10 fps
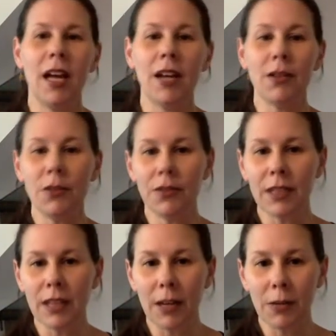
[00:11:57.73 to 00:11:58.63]
Another
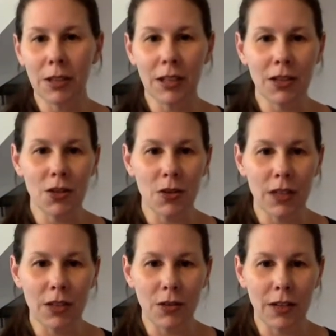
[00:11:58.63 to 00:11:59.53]
thing that I really
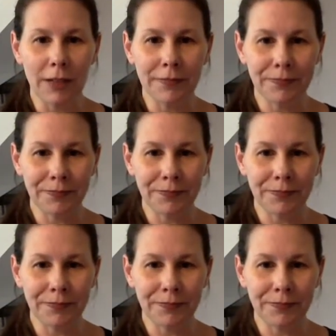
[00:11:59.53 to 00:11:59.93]
enjoy doing